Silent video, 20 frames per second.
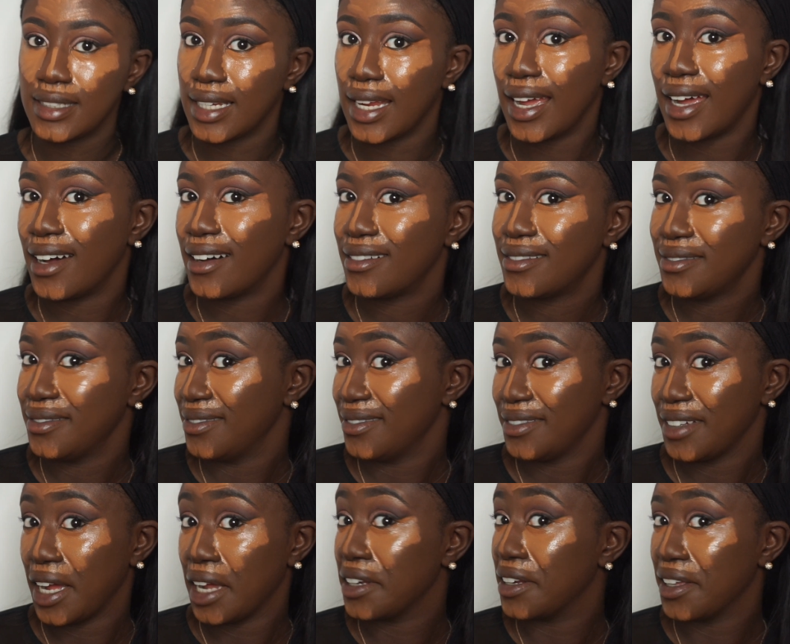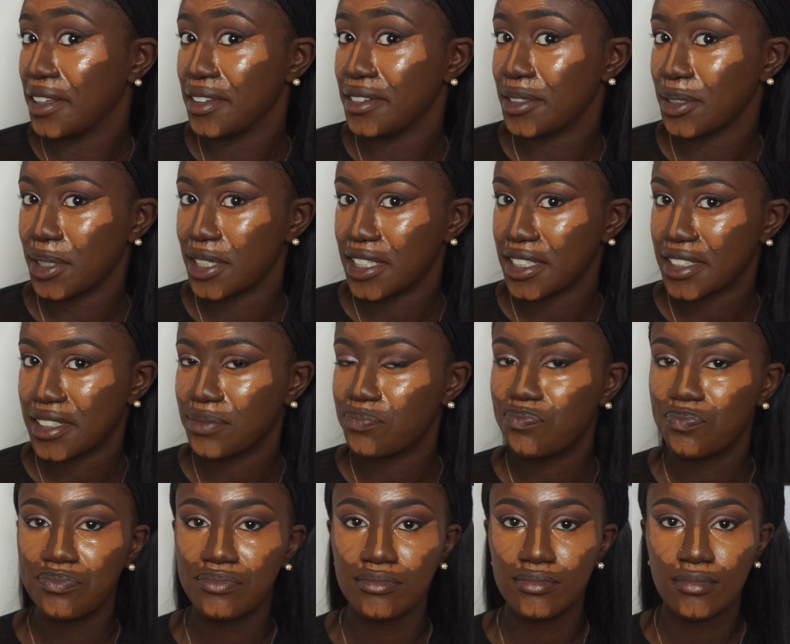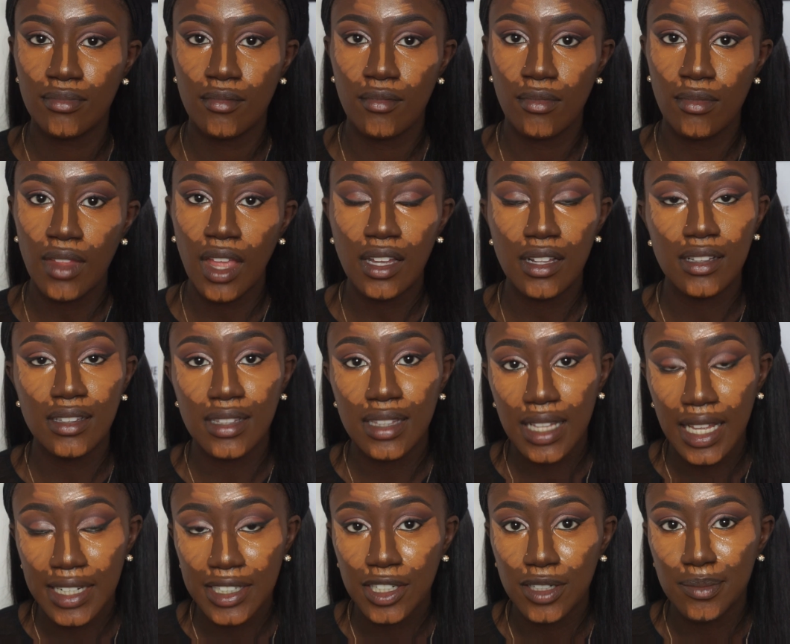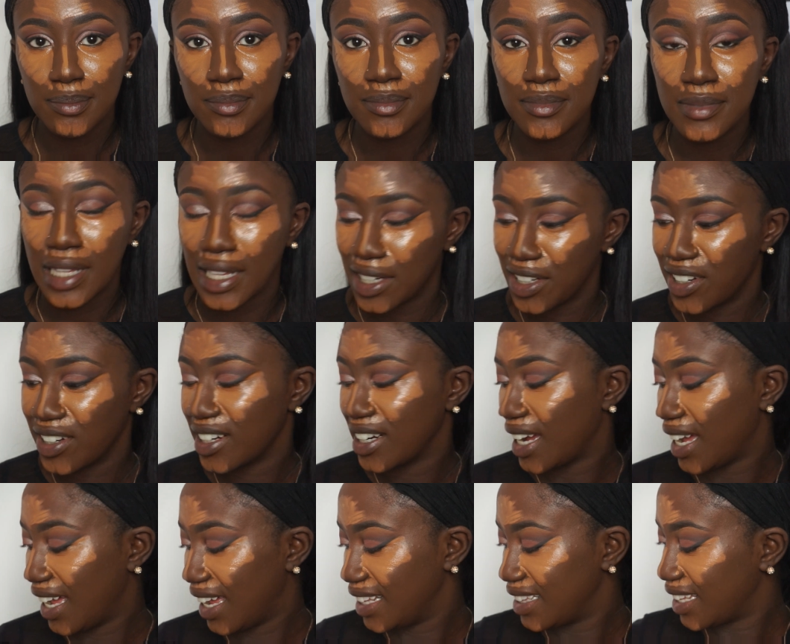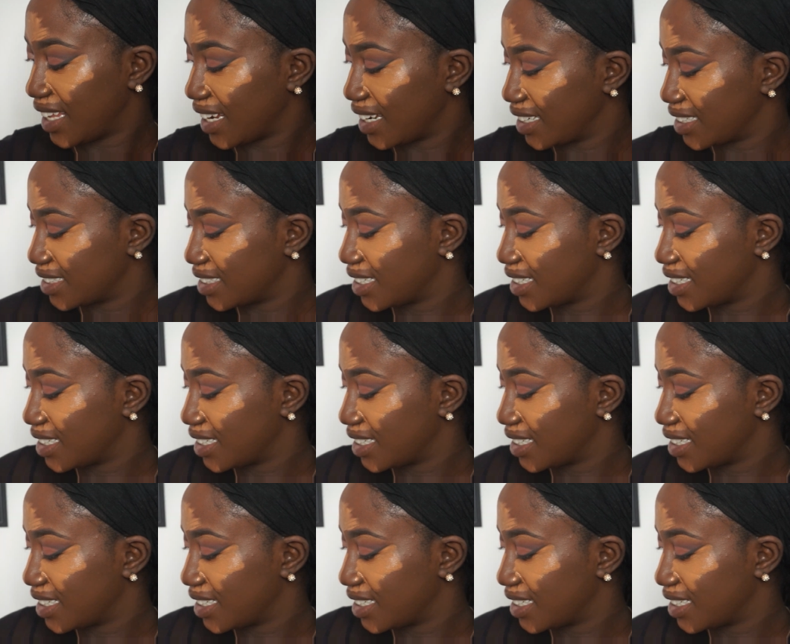Now, another trick. Let your highlight